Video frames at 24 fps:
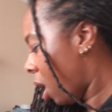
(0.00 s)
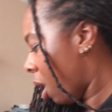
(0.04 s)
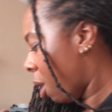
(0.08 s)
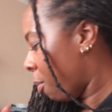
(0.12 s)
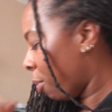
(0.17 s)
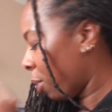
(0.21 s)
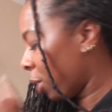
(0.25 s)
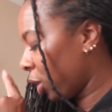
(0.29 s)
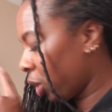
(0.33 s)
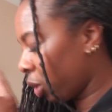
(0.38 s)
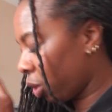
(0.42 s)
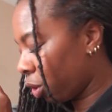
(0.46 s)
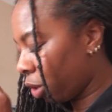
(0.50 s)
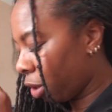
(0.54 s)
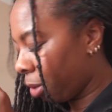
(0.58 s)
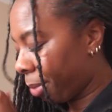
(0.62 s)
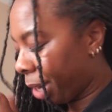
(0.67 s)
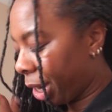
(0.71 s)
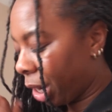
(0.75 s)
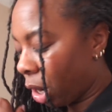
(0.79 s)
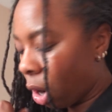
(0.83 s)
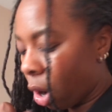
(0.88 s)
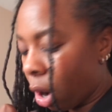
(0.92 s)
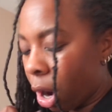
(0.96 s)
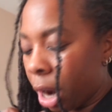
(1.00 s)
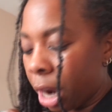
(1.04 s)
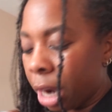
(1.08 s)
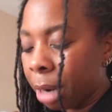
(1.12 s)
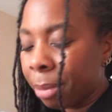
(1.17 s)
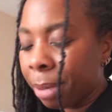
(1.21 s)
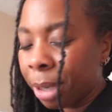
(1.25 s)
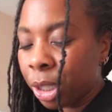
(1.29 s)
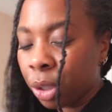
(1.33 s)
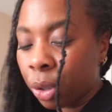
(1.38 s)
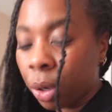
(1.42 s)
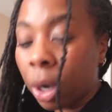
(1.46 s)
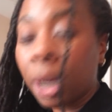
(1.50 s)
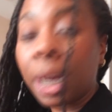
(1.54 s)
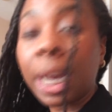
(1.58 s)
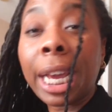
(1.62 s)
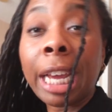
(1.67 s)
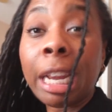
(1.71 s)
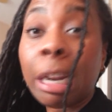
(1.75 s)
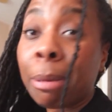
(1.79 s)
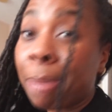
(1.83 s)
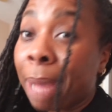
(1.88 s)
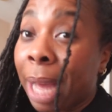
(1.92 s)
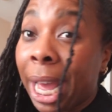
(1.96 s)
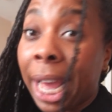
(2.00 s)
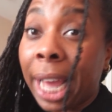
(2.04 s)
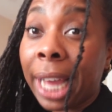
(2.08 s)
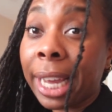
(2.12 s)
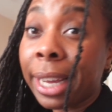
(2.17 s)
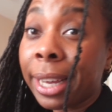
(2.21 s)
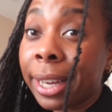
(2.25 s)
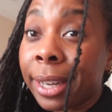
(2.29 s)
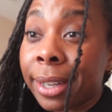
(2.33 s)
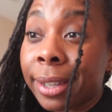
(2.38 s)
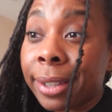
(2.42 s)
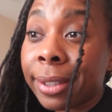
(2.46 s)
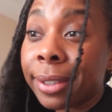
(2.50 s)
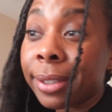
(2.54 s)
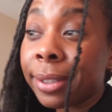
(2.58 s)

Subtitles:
pretty sure they're in my car, in my trunk, in a bag